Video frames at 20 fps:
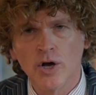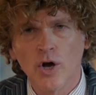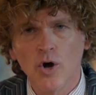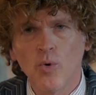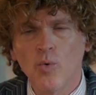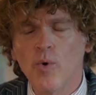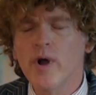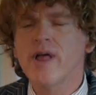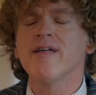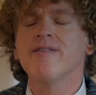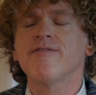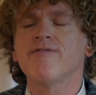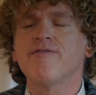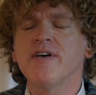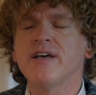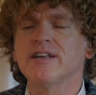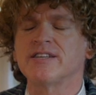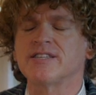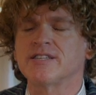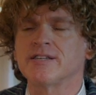with
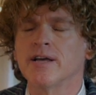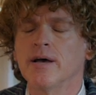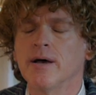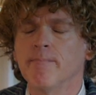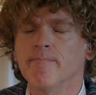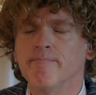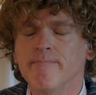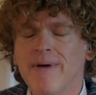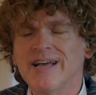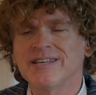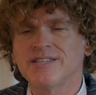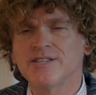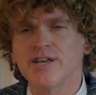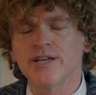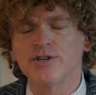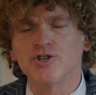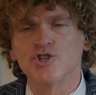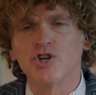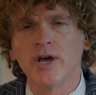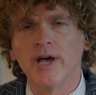this
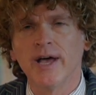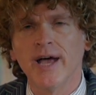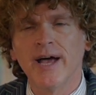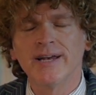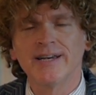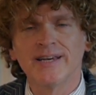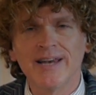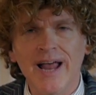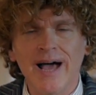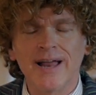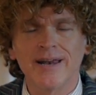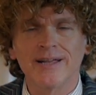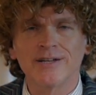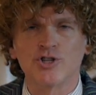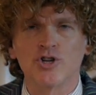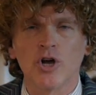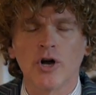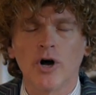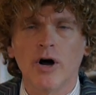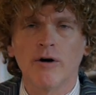message and knowledge